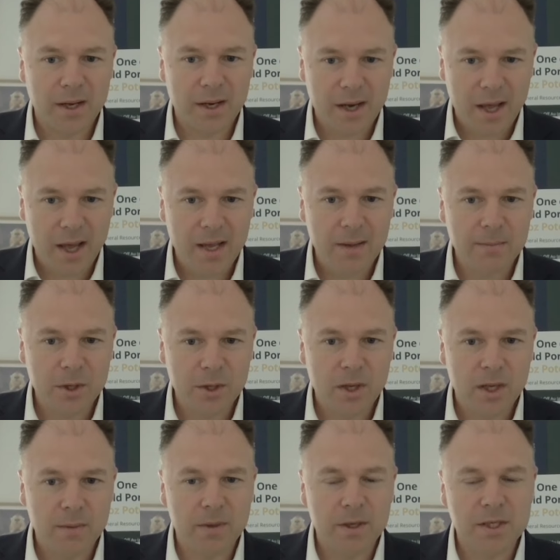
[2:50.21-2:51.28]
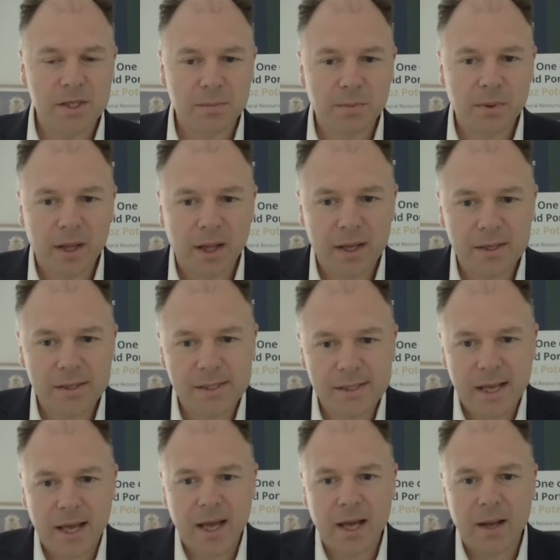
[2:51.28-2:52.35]
name, new image in place,
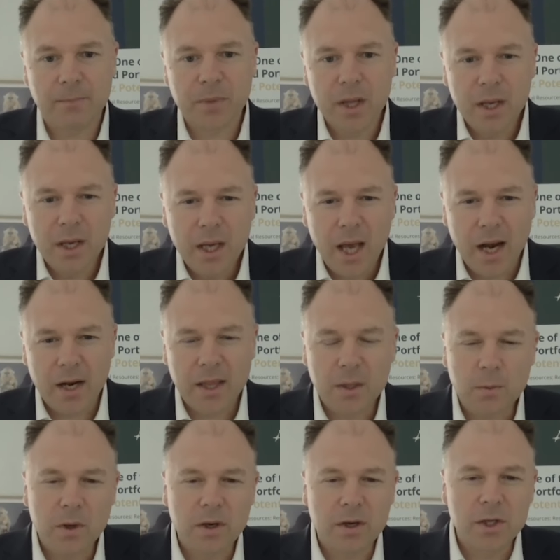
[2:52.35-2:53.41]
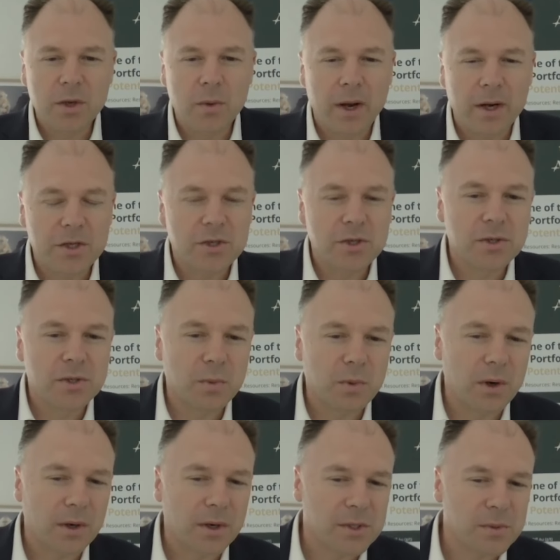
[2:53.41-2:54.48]
and I think we've got a new attitude to
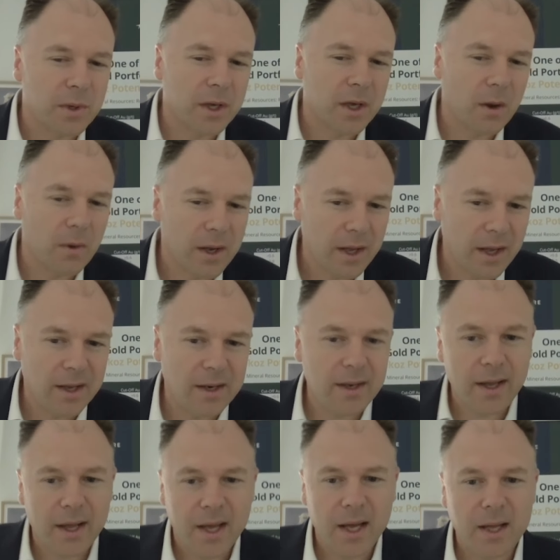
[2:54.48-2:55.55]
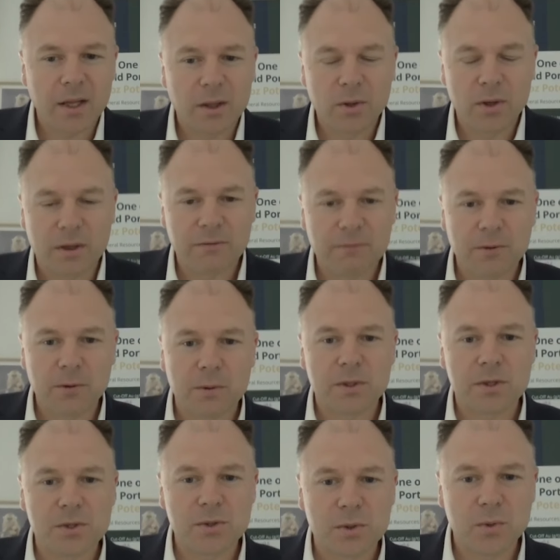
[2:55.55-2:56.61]
work as we go ahead. Looking
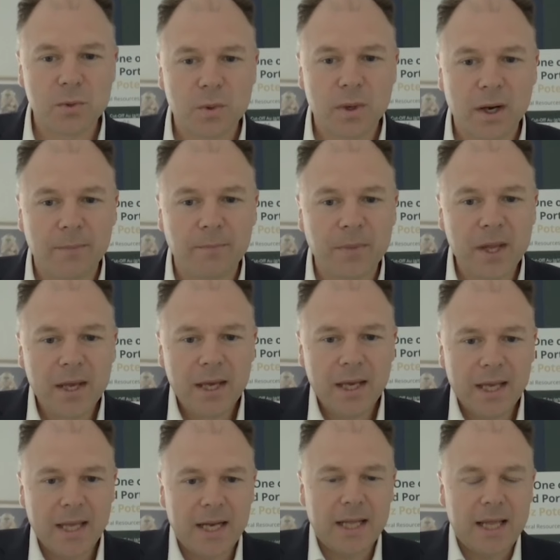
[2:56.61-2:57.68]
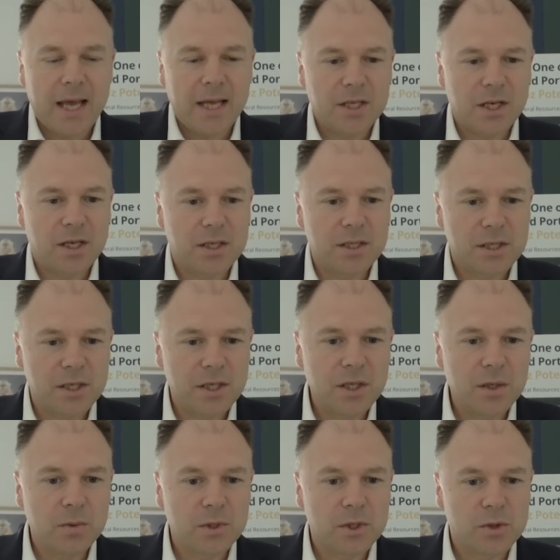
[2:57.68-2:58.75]
forward to getting that
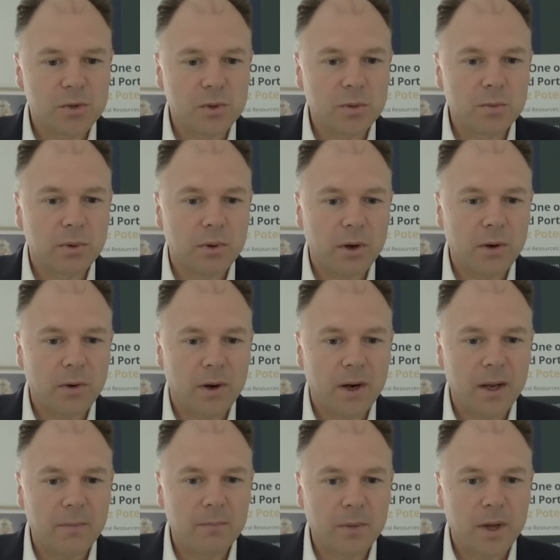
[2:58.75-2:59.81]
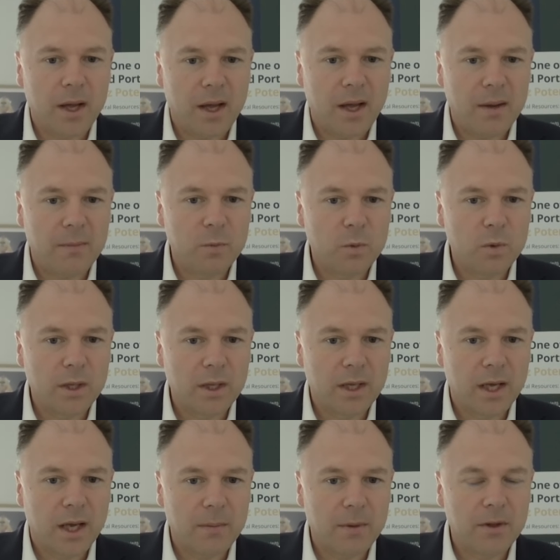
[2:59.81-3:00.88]
continuous drill program really
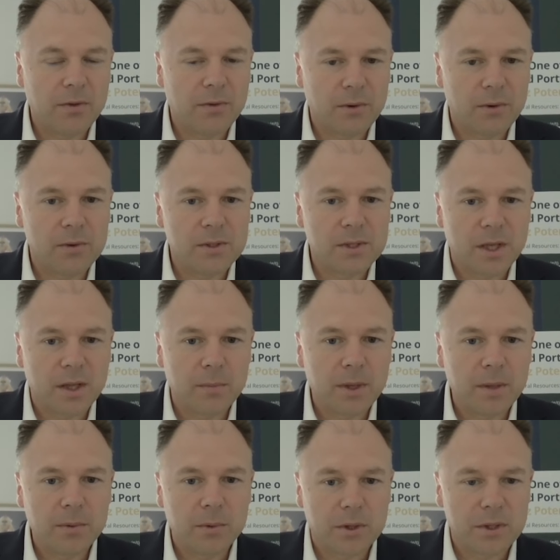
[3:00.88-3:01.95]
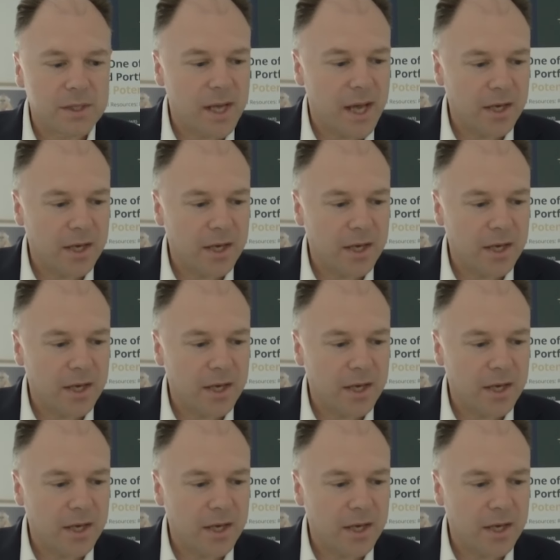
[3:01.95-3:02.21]
coming through, so that people can